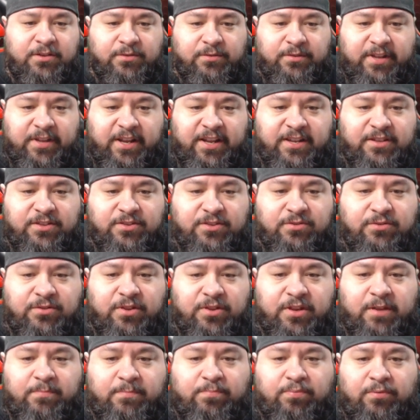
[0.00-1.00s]
Thanks to
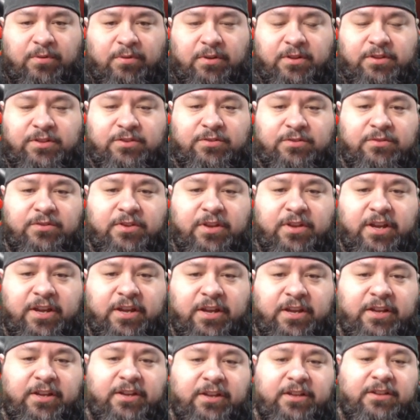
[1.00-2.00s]
the to
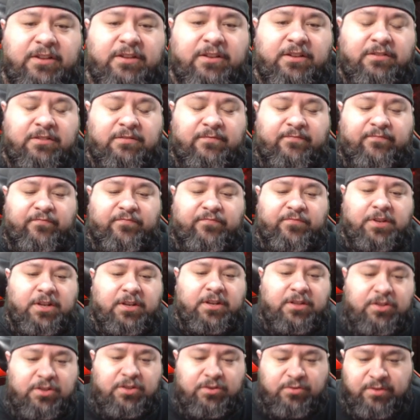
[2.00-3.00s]
the
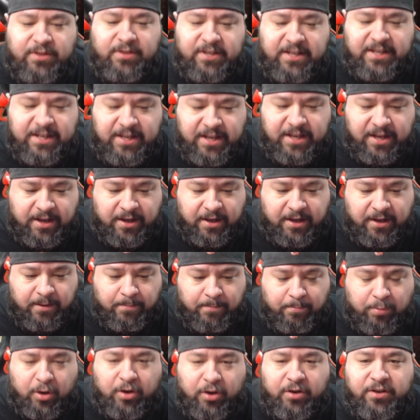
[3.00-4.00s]
to the uh,
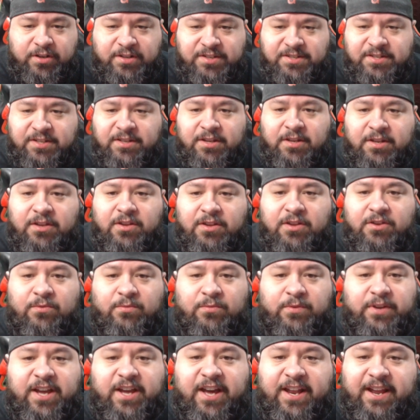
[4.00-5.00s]
perks,
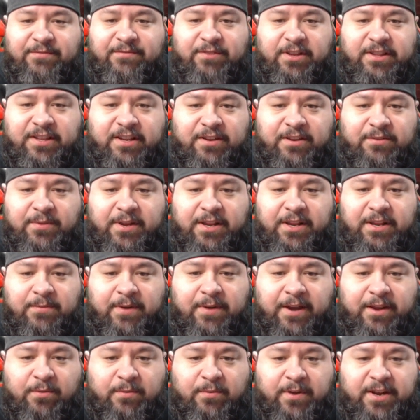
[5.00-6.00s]
we got everything ready
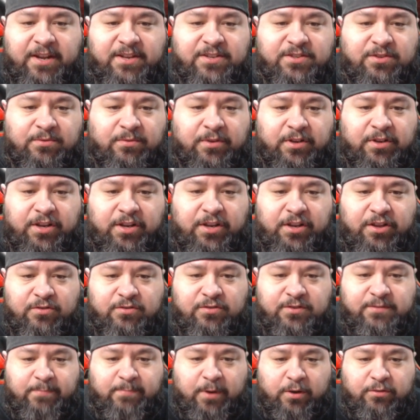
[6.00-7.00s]
right away. So we're going to
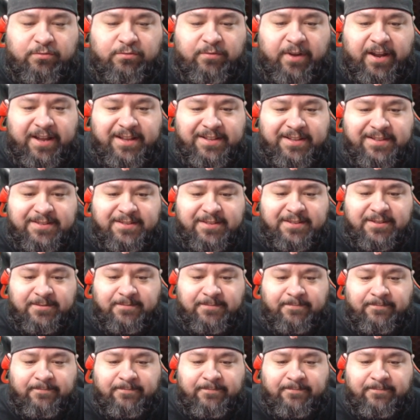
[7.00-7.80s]
use boat reds.